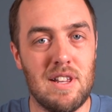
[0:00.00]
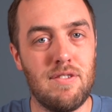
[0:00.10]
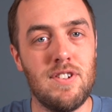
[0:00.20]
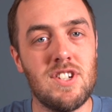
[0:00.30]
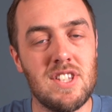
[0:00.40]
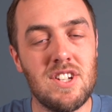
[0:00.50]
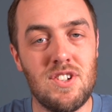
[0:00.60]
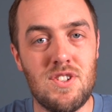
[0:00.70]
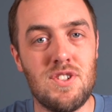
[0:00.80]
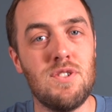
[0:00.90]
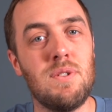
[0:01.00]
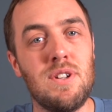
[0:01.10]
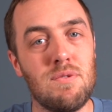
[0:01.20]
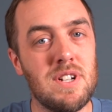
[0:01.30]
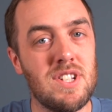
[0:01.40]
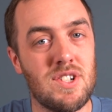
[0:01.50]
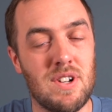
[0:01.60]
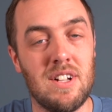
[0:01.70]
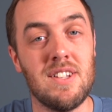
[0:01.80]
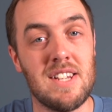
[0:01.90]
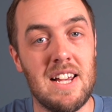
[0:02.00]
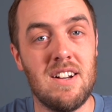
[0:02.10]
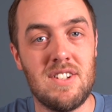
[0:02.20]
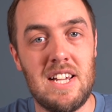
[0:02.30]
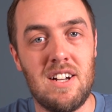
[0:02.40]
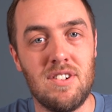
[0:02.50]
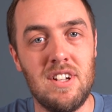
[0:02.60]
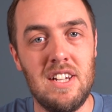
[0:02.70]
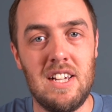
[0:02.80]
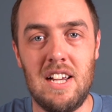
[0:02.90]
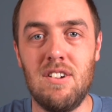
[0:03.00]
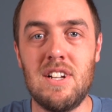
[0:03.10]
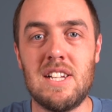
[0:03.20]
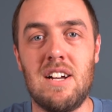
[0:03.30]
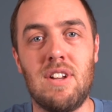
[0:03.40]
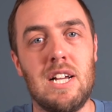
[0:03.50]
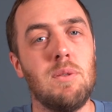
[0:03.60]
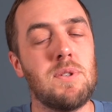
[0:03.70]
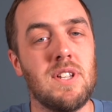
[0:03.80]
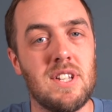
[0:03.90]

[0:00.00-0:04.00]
of the first things you should do when you reach the trail is air down. Airing down helps on the